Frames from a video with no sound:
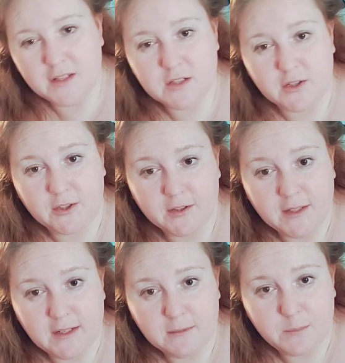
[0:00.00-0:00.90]

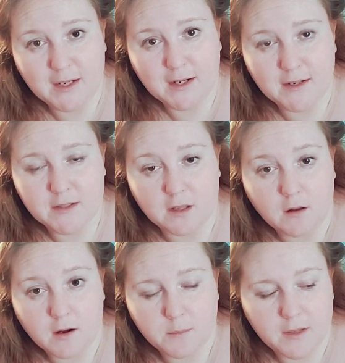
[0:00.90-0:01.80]
early because a
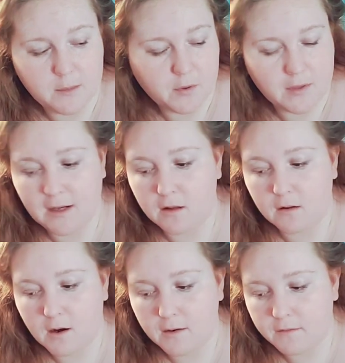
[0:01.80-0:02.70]
lot of people, like a
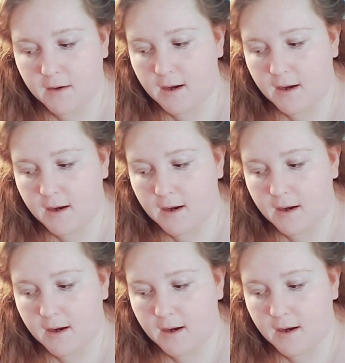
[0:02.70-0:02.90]
lot of